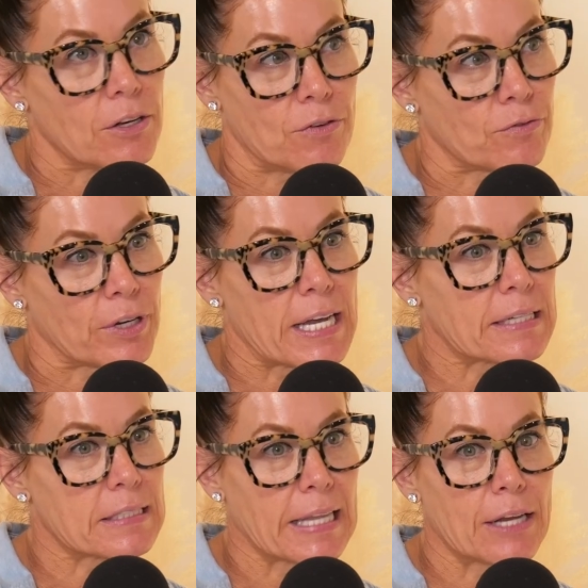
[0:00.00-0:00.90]
forget
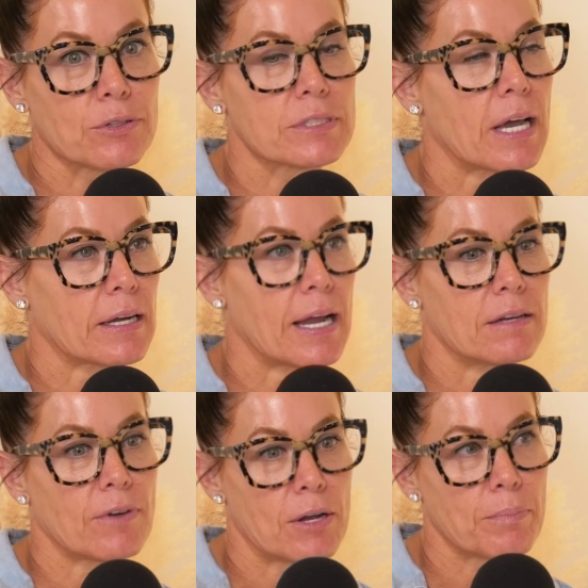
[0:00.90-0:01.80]
later to kind
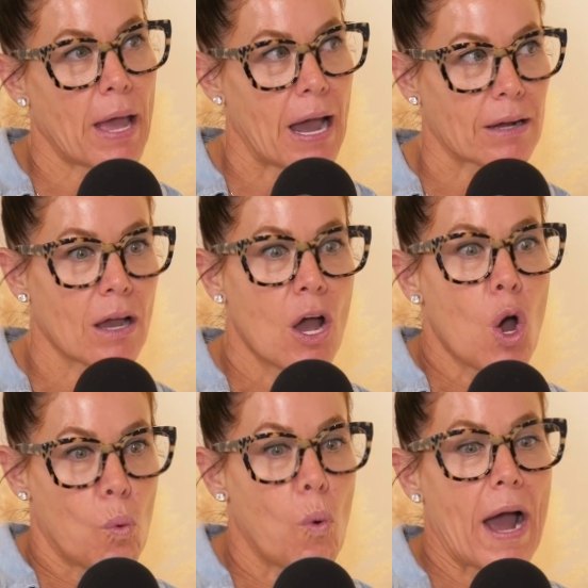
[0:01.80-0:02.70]
of unpack
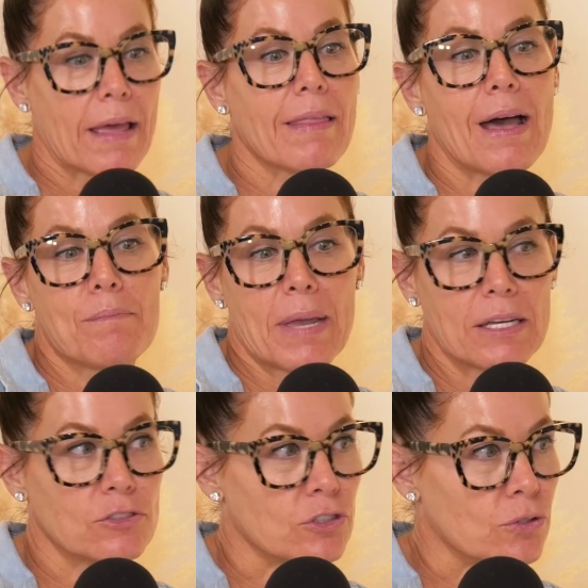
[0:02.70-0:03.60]
why
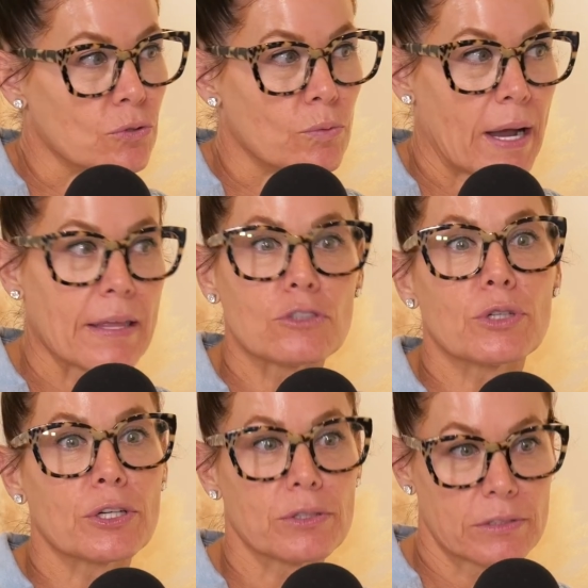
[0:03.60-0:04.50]
that
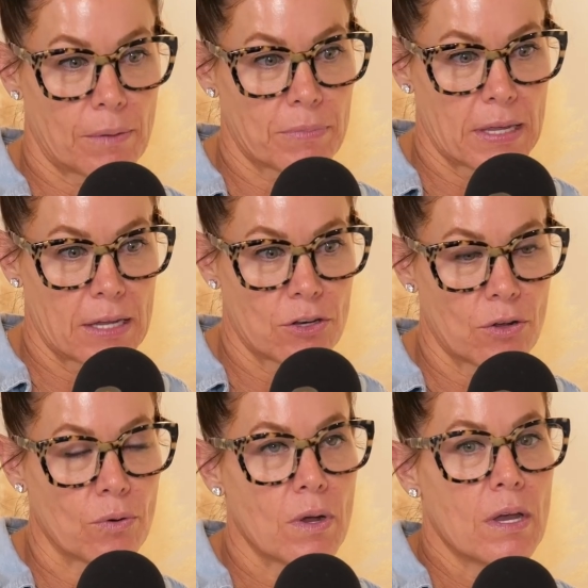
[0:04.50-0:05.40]
triggered something in
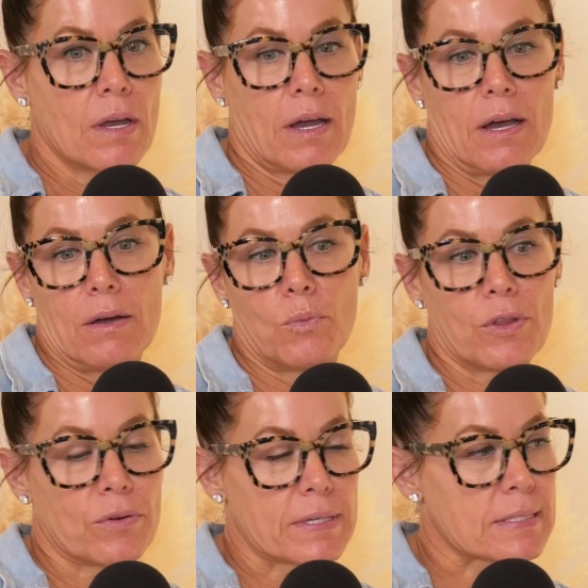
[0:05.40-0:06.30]
you,
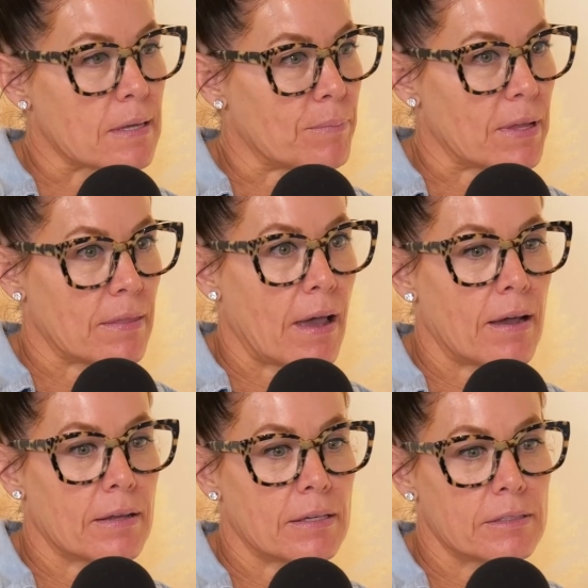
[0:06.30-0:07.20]
whether it's something
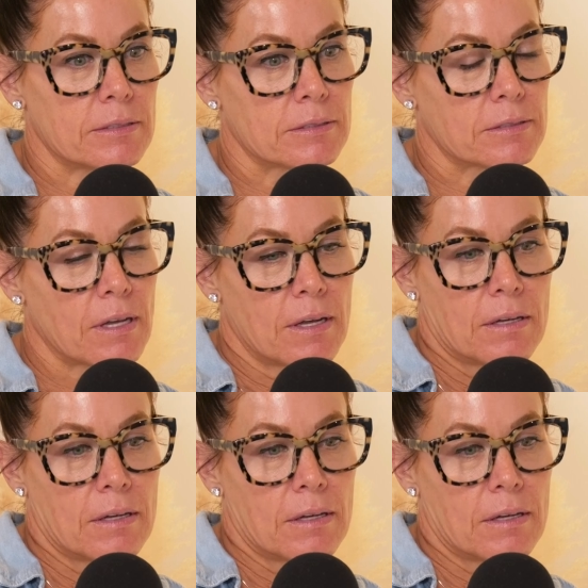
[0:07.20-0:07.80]
that is